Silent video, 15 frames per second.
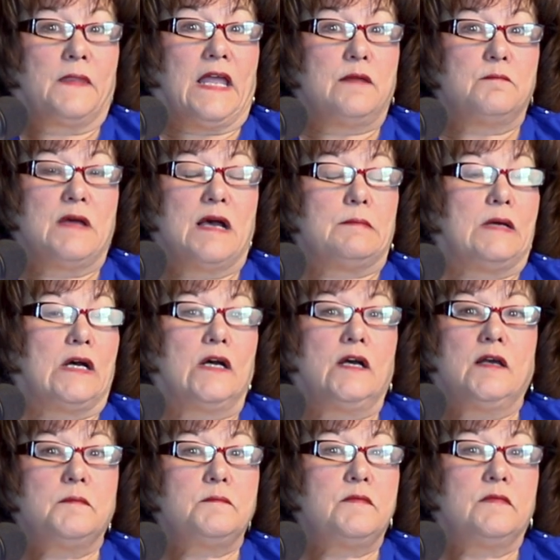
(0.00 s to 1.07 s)
and my
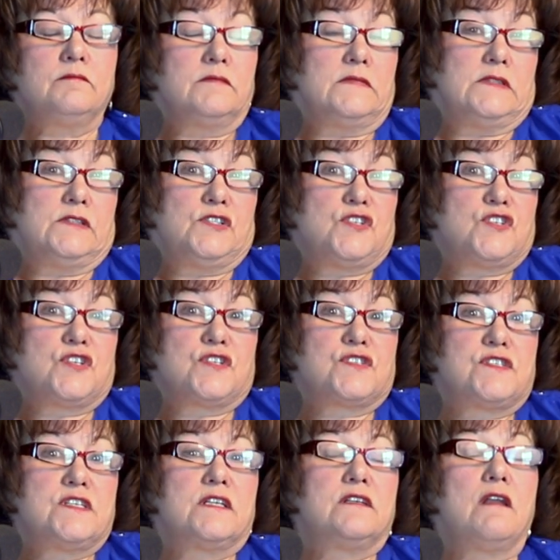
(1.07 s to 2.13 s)
mom
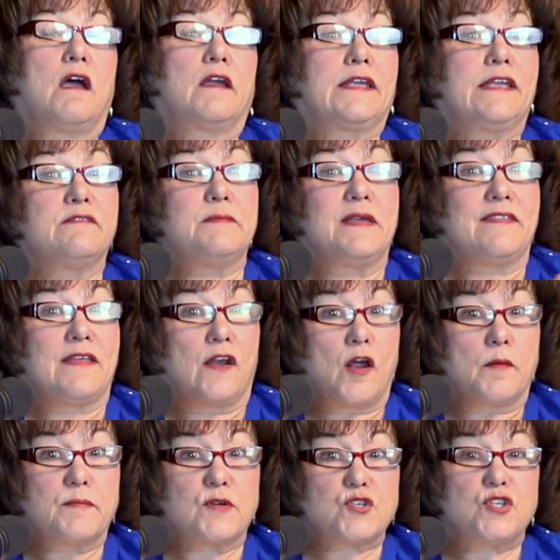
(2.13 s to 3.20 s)
just did not give me that
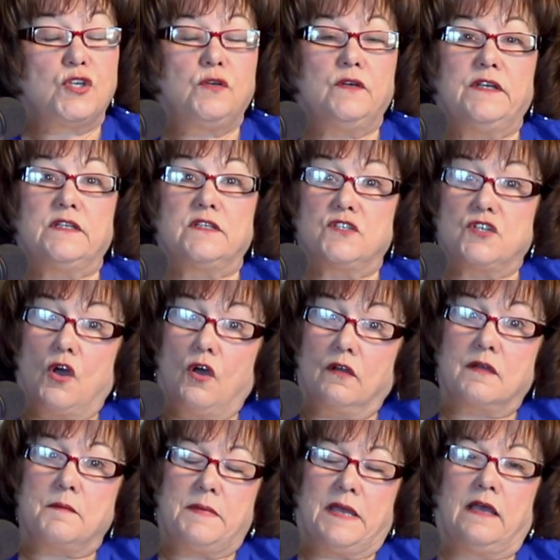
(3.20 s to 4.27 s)
opportunity to
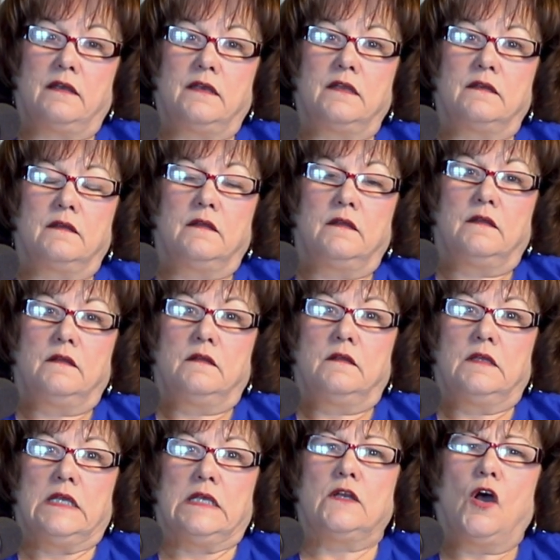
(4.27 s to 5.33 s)
talk about it.
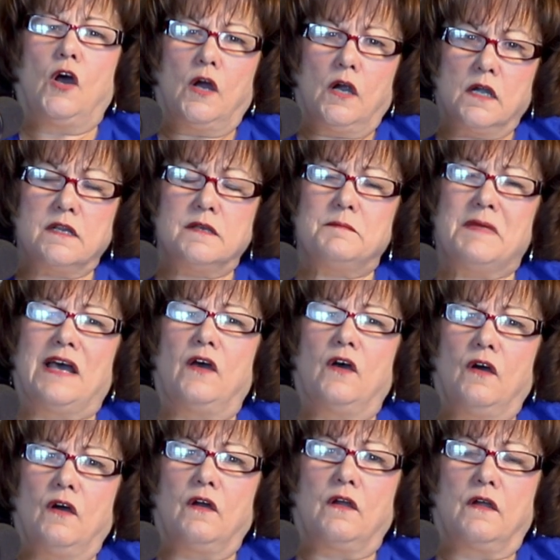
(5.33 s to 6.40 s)
It hardened my
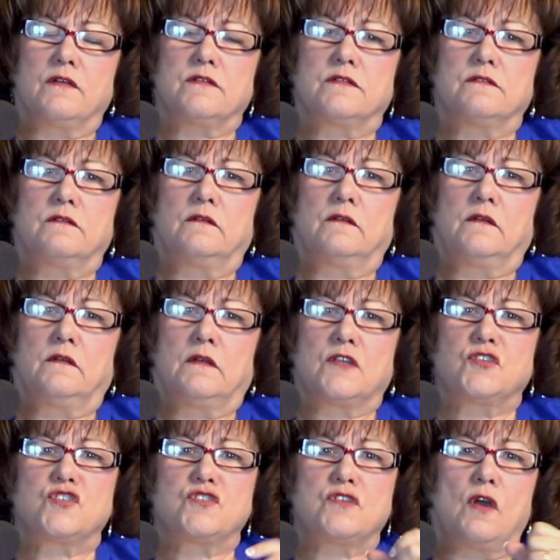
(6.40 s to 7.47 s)
heart. A
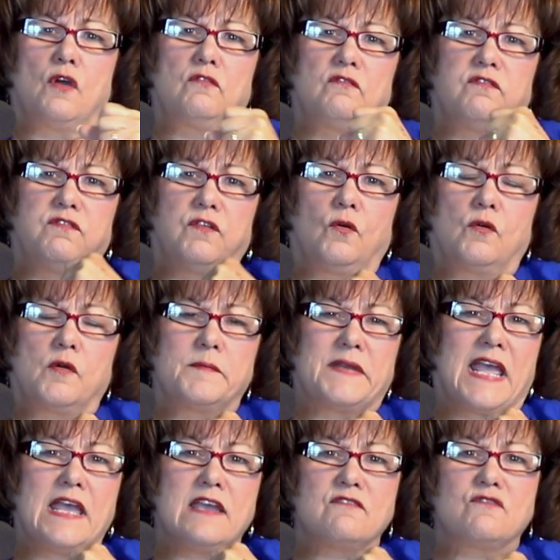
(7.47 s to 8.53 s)
stone formed
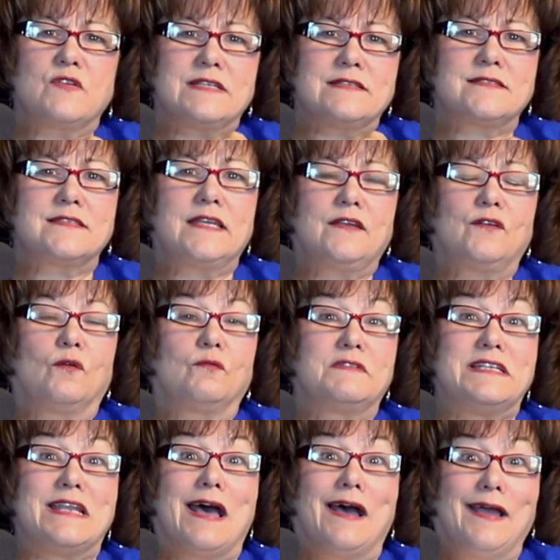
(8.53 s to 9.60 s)
every single
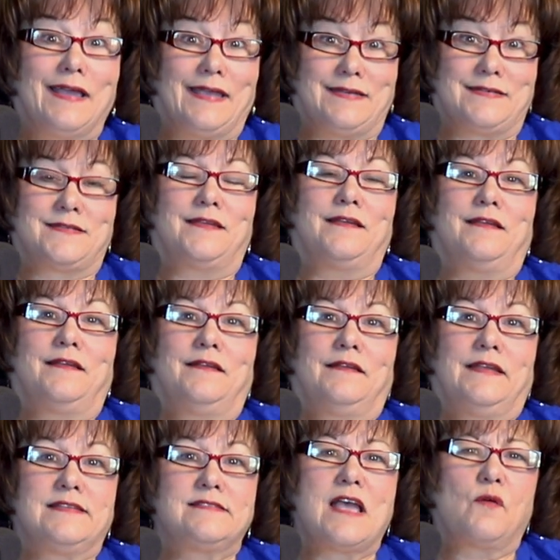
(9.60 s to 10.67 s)
night
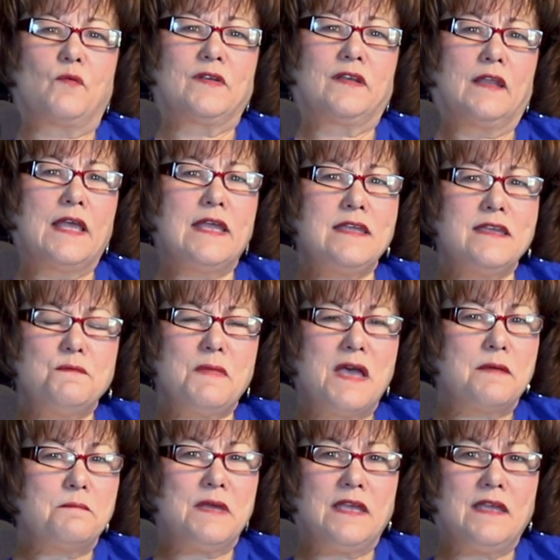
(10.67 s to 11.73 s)
as I would lay in
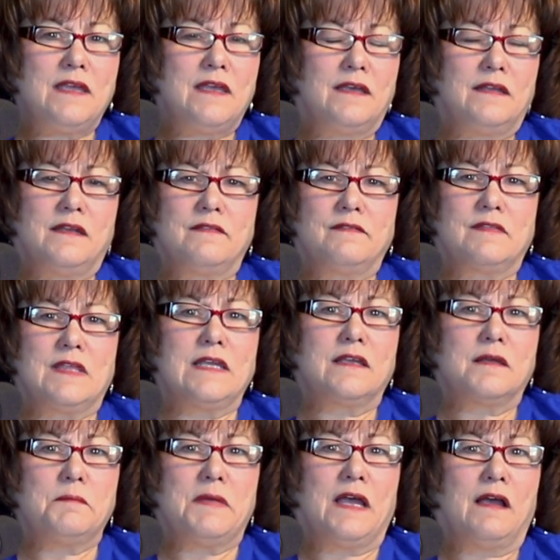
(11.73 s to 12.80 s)
my bed and think
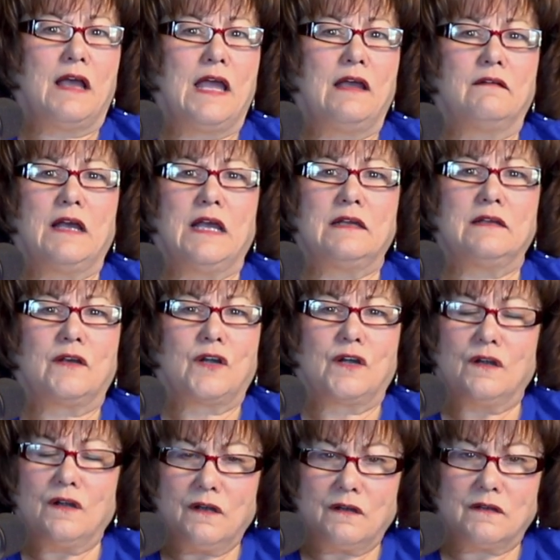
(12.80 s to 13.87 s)
about how
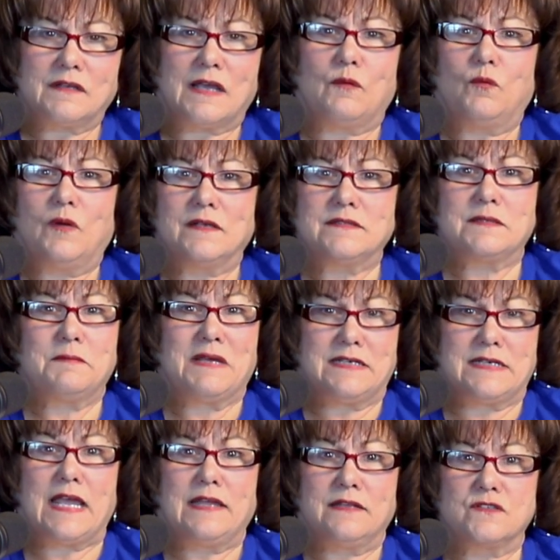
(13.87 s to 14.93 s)
hurt I was that my
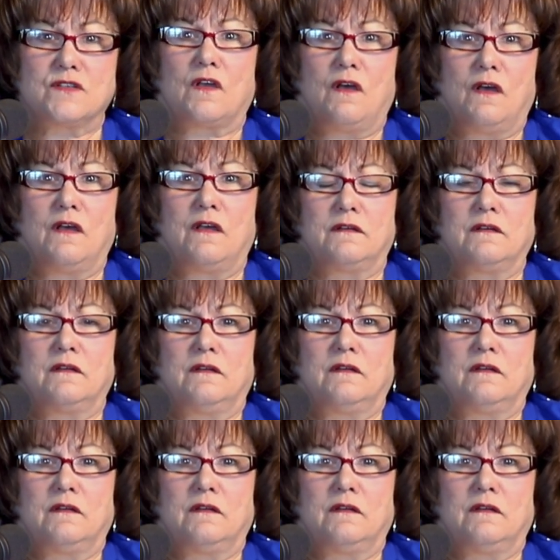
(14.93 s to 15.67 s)
dad's gone.